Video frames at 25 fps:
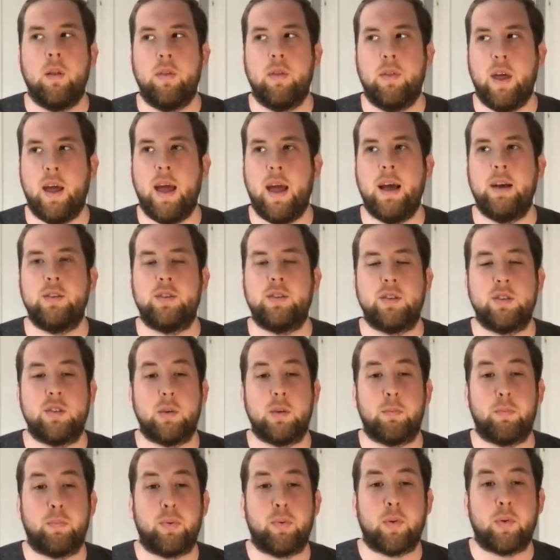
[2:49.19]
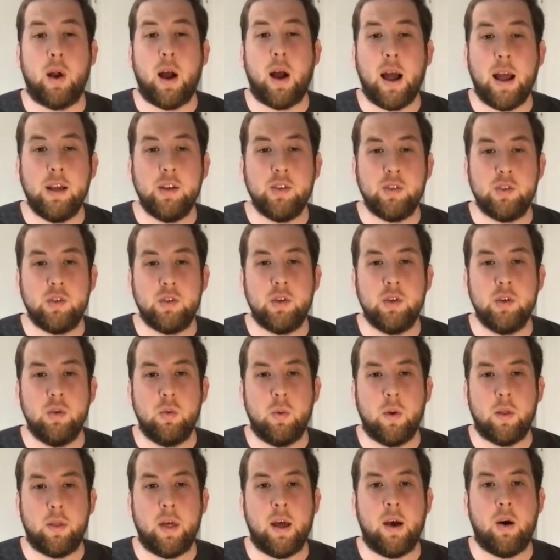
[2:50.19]
that has surprised you
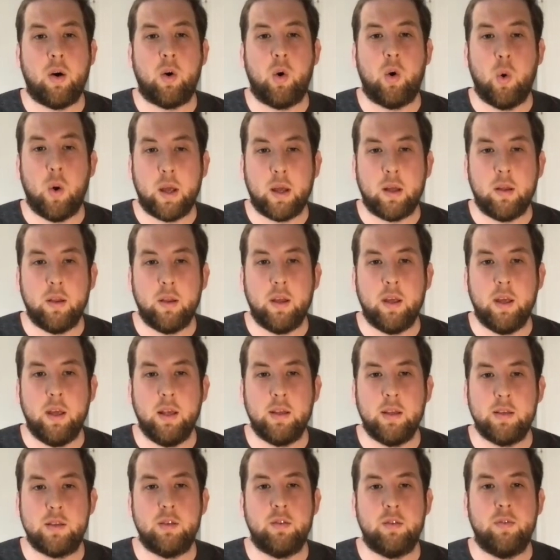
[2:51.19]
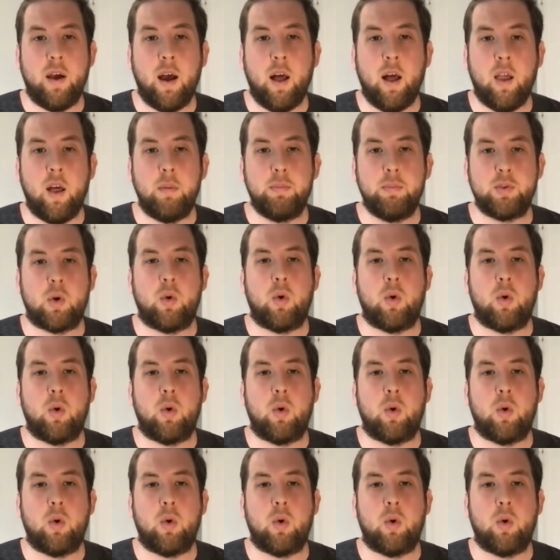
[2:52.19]
with how quickly he's developed,